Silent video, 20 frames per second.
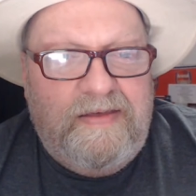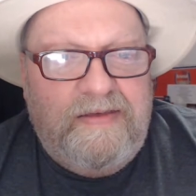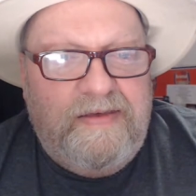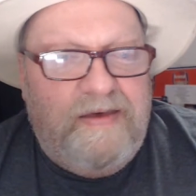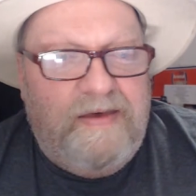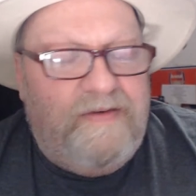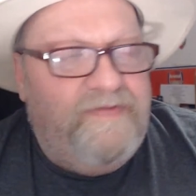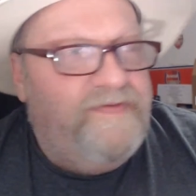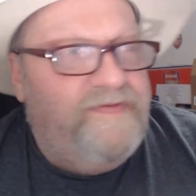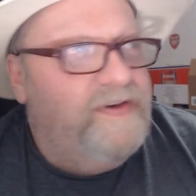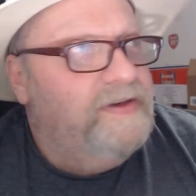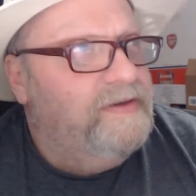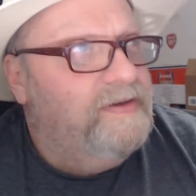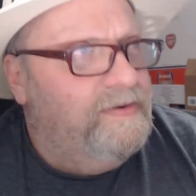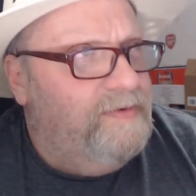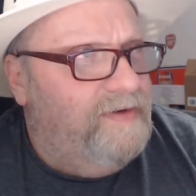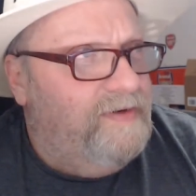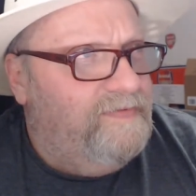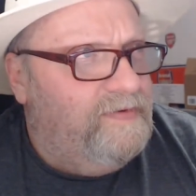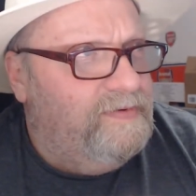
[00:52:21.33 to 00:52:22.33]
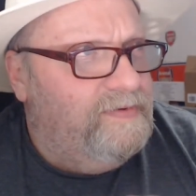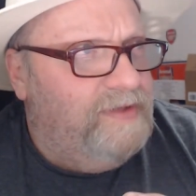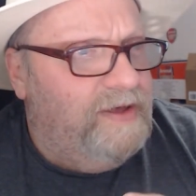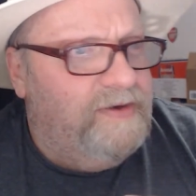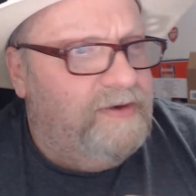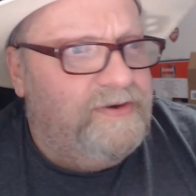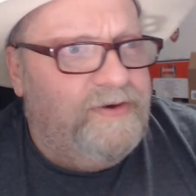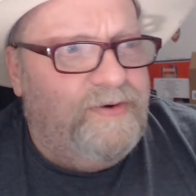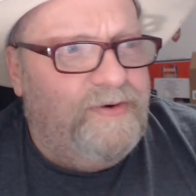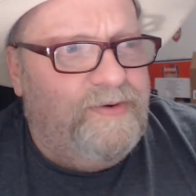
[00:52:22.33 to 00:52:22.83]
Yeah, I think whoever
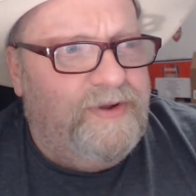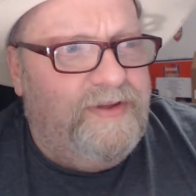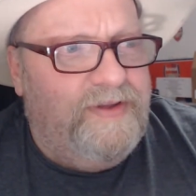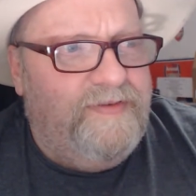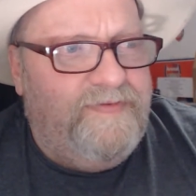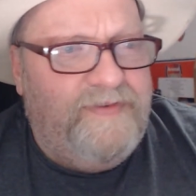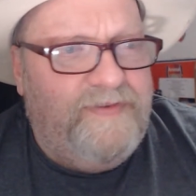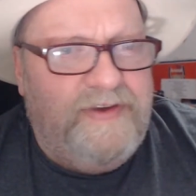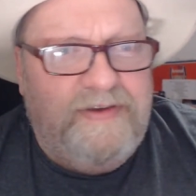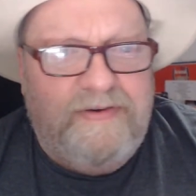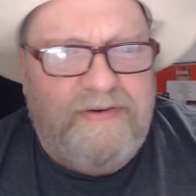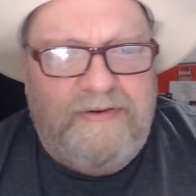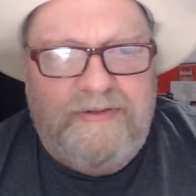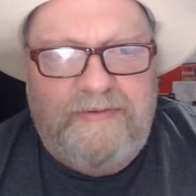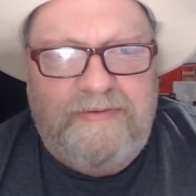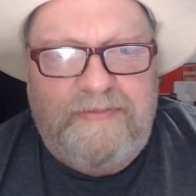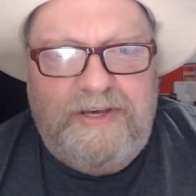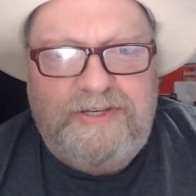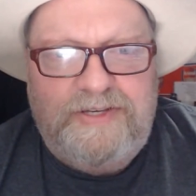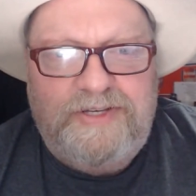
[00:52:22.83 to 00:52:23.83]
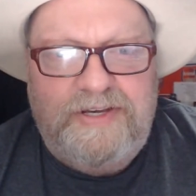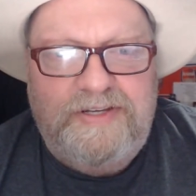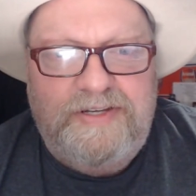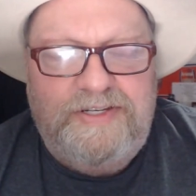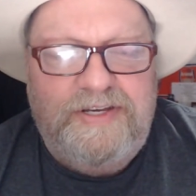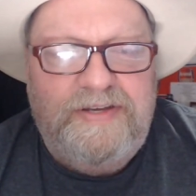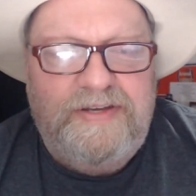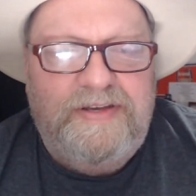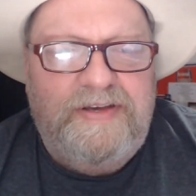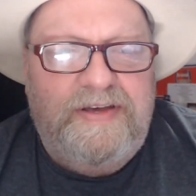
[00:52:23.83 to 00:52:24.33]
they're calling, I think got the
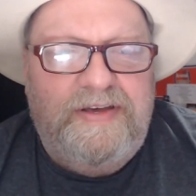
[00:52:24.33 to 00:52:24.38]
message.